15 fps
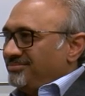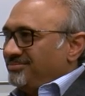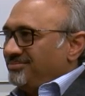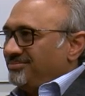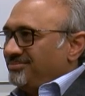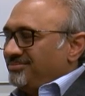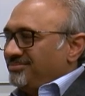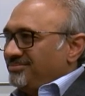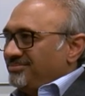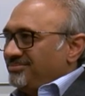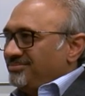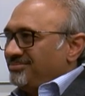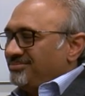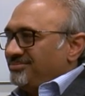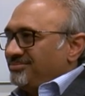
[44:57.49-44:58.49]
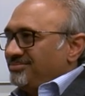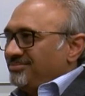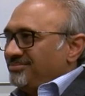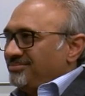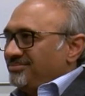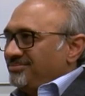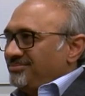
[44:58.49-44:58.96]

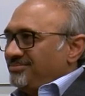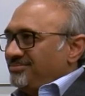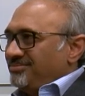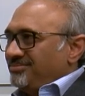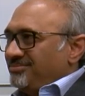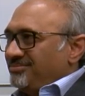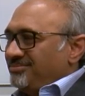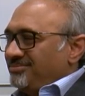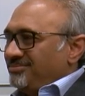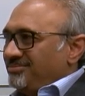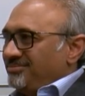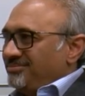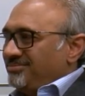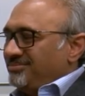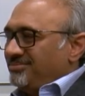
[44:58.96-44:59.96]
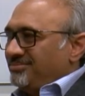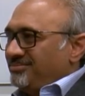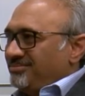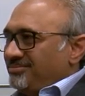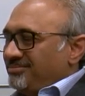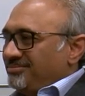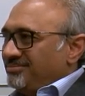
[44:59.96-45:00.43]

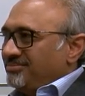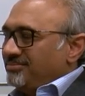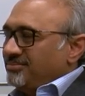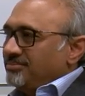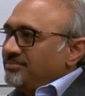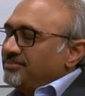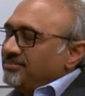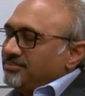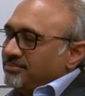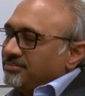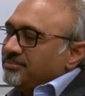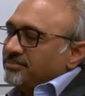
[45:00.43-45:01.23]
(not speaking)